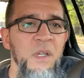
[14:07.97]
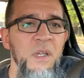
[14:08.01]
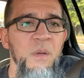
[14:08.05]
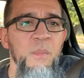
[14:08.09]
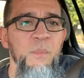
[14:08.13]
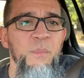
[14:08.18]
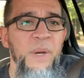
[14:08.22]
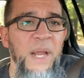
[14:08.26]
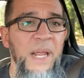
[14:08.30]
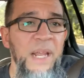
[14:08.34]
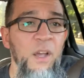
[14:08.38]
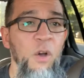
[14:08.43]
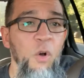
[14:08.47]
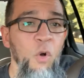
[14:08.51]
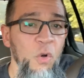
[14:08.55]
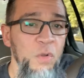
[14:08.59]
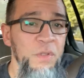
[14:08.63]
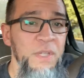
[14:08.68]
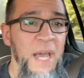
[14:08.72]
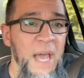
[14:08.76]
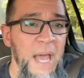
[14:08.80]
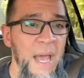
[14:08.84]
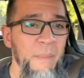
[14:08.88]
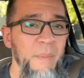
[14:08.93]
Break old
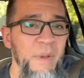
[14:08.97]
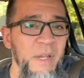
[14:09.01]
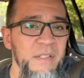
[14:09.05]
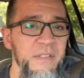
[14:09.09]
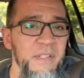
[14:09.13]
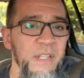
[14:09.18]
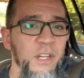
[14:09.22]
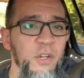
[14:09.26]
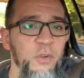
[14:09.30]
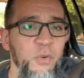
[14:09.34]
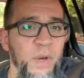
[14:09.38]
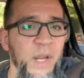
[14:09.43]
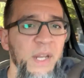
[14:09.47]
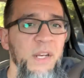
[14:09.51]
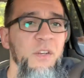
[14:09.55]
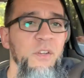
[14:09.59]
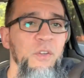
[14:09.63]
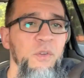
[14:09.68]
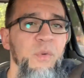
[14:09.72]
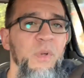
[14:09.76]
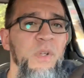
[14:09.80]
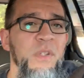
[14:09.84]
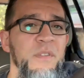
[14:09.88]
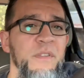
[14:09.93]
habits and create
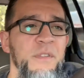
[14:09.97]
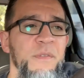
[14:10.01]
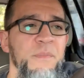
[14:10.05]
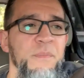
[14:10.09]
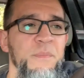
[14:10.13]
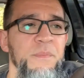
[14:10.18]
new ones.